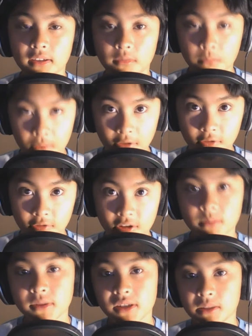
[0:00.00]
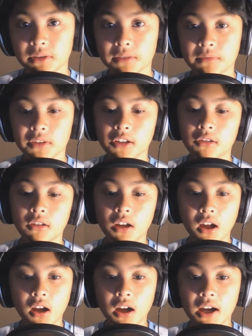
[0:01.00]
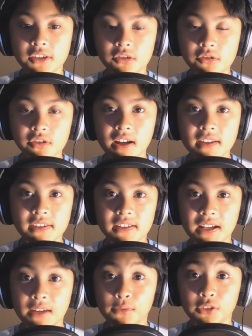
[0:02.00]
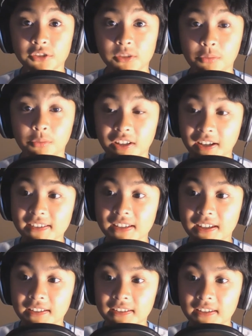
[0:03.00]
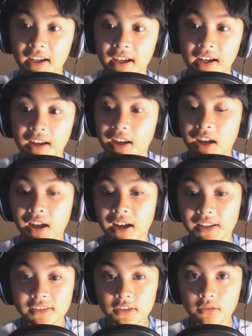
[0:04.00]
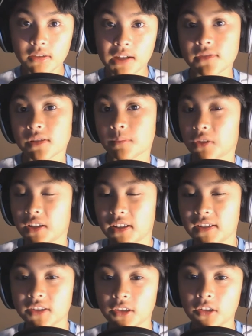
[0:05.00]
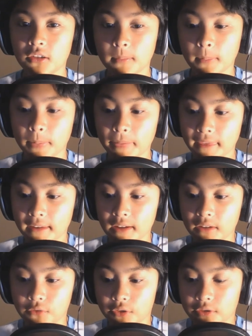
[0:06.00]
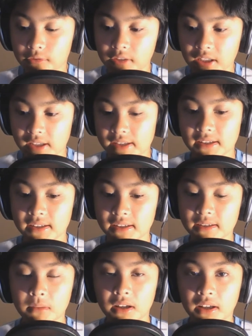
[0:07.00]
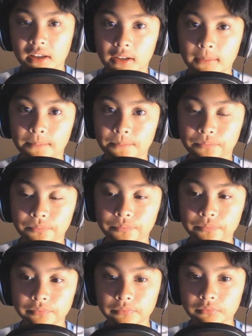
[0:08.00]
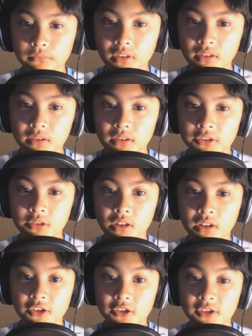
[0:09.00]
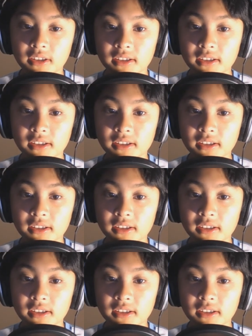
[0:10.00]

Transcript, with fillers: Merry Christmas update video. I told you guys that I have a little surprise and yeah, I do have surprise. So for this, this is my um 200